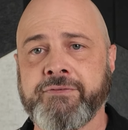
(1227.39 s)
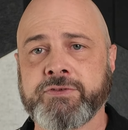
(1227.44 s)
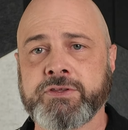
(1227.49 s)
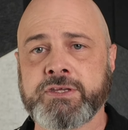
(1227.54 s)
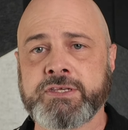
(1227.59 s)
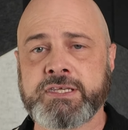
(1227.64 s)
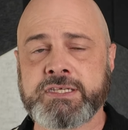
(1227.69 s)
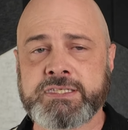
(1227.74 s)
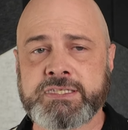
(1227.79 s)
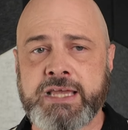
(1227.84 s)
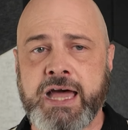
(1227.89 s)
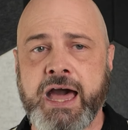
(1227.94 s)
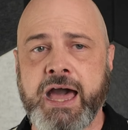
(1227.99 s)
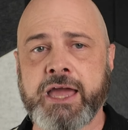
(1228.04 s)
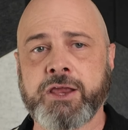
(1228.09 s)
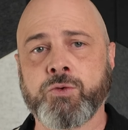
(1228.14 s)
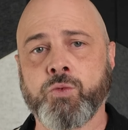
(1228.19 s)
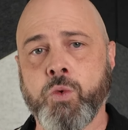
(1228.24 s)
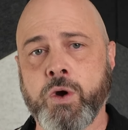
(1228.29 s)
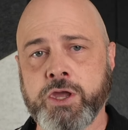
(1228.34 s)
decide
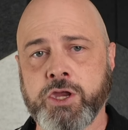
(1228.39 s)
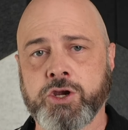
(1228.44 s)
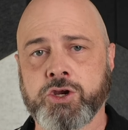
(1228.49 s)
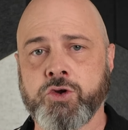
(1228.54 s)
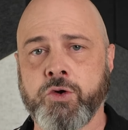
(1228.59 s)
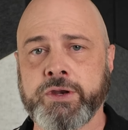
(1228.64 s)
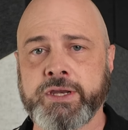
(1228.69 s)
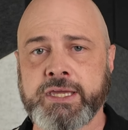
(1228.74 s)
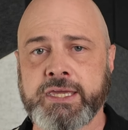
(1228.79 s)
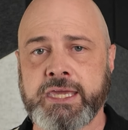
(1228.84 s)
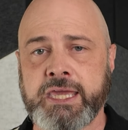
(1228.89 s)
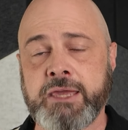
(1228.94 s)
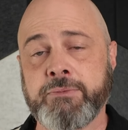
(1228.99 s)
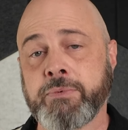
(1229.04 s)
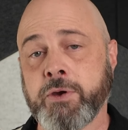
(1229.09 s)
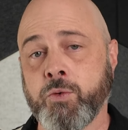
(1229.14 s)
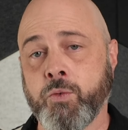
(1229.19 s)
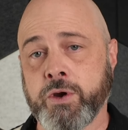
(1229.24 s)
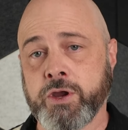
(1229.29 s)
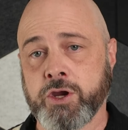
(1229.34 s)
what you're going to keep and
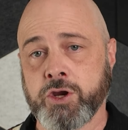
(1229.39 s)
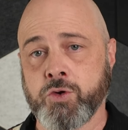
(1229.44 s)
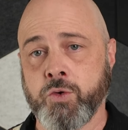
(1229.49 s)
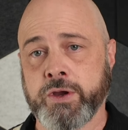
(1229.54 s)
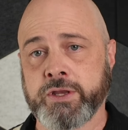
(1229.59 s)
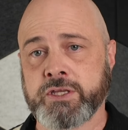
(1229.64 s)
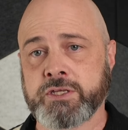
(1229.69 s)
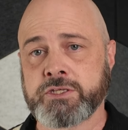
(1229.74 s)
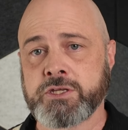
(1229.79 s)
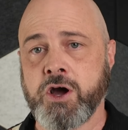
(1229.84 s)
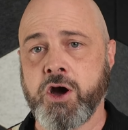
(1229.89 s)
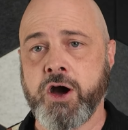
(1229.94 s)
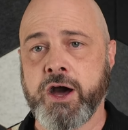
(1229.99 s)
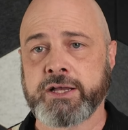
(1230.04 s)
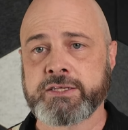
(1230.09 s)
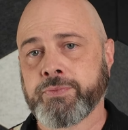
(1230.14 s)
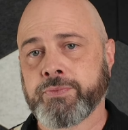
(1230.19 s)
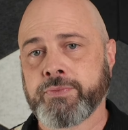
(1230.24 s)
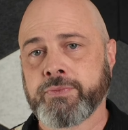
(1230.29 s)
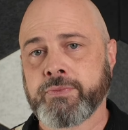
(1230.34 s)
what you're going to toss,